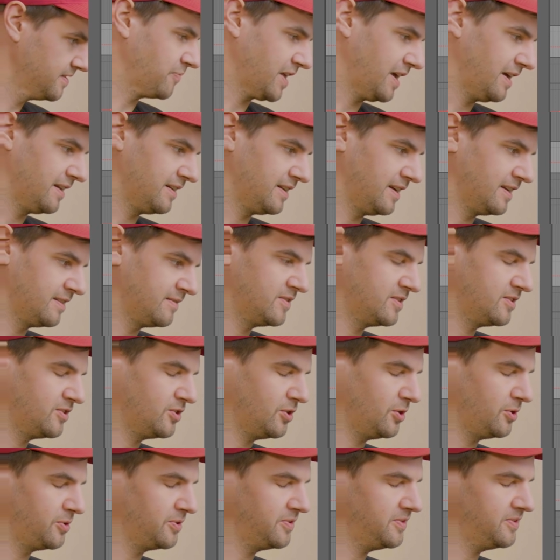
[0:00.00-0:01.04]
And I
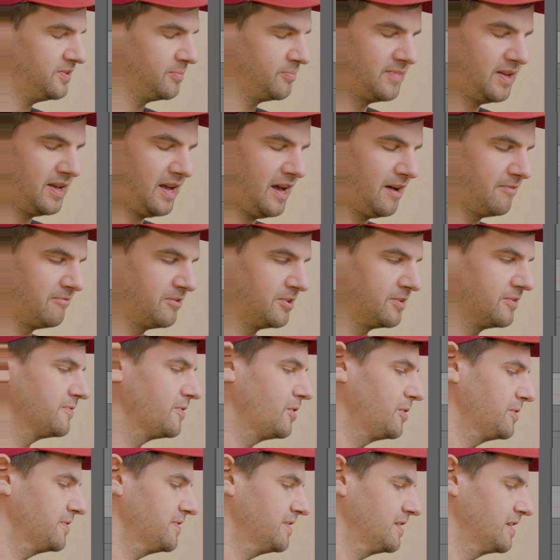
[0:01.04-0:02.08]
chose to have it
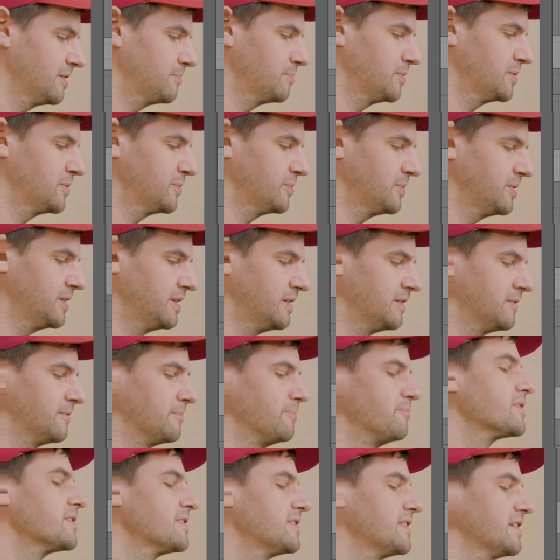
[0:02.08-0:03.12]
oscillate between
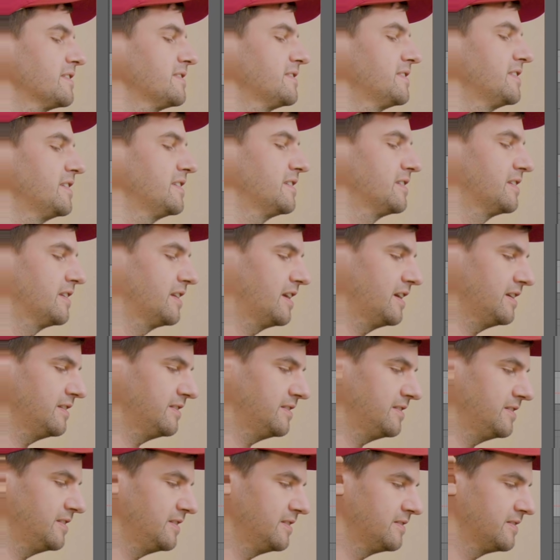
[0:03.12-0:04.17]
16 and
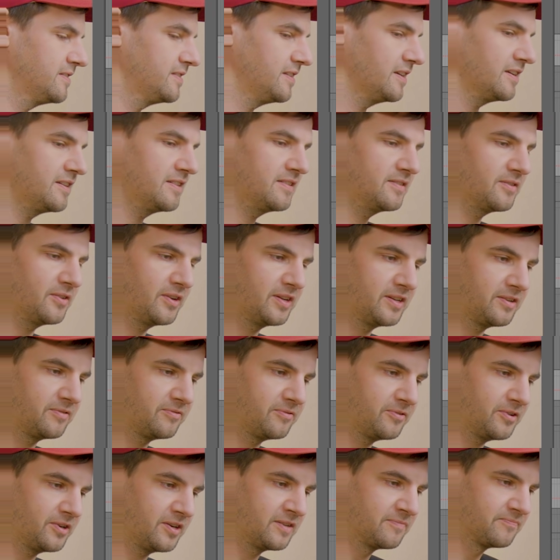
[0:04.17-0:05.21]
86 or
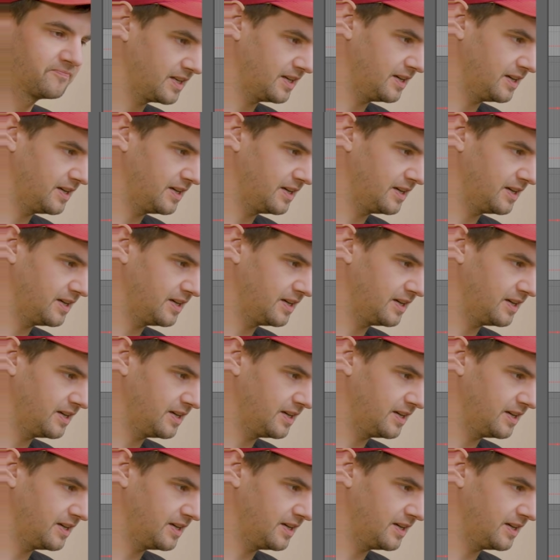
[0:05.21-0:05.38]
84